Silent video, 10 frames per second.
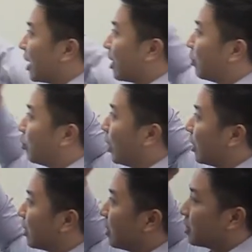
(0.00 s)
at
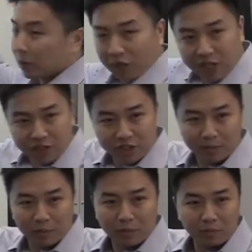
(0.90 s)
what the
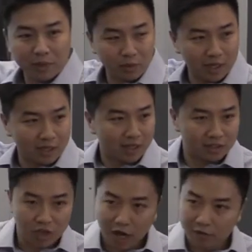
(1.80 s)
relationship between
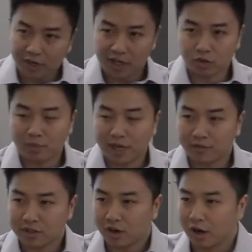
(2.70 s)
these non-financial
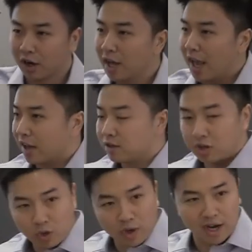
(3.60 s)
benefits are and
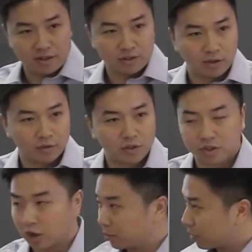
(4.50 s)
two kinds of
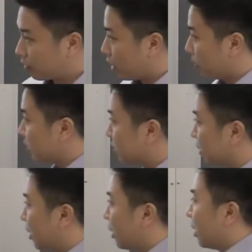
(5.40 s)
startup performance.
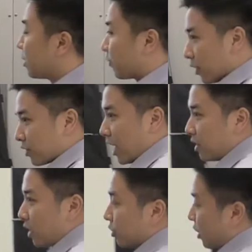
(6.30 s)
The first kind that I'll